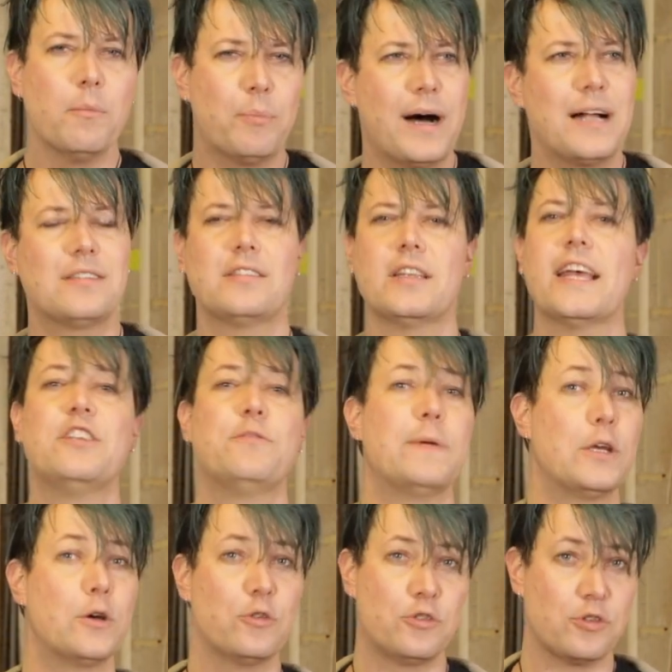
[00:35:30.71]
But it's
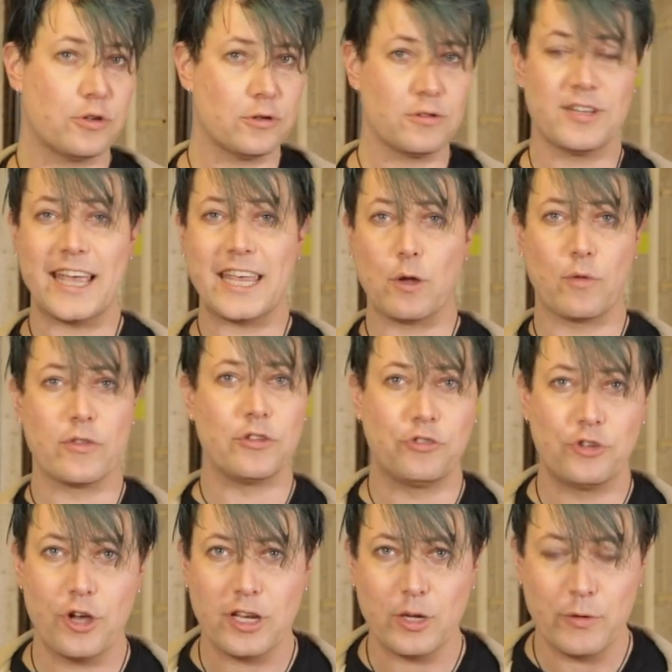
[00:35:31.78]
been good to take you on this
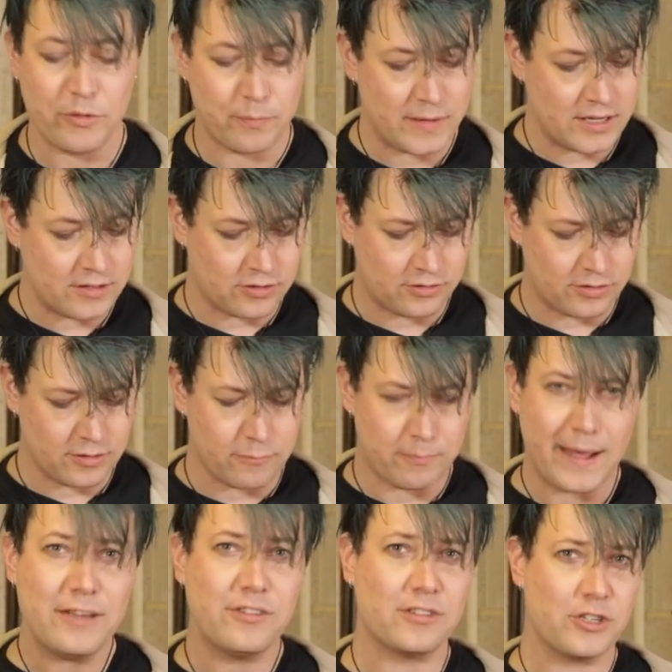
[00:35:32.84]
journey with me to sort of
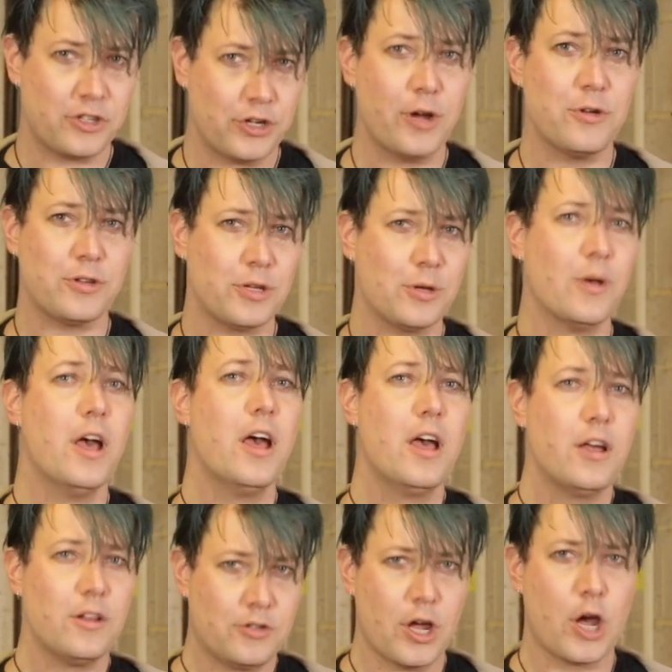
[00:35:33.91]
basically show to you,
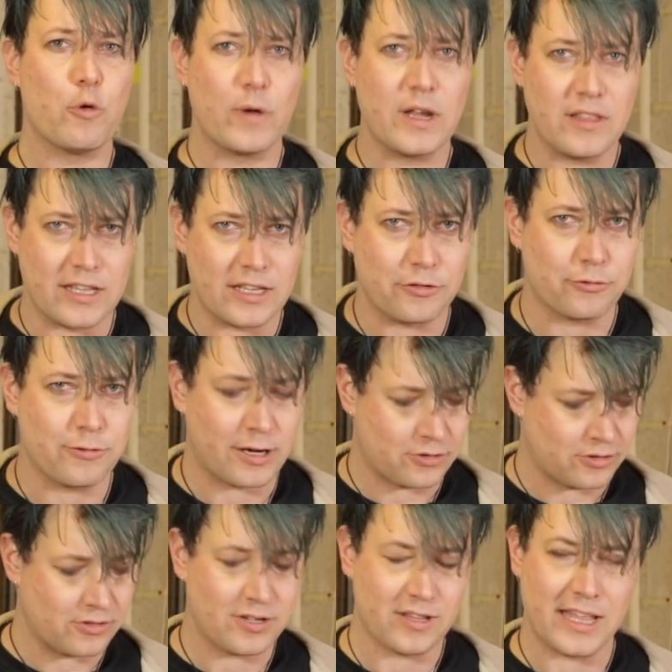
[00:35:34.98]
don't read the
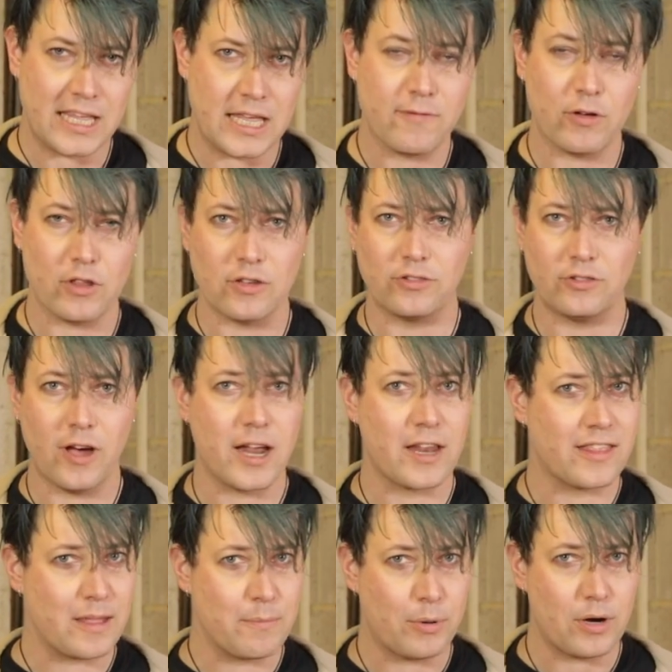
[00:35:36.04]
instructions that they give on the side
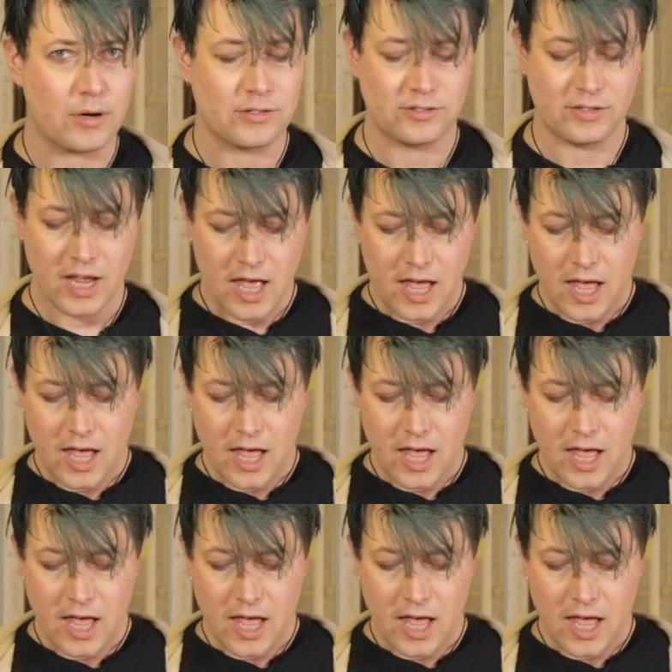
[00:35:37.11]
of their box.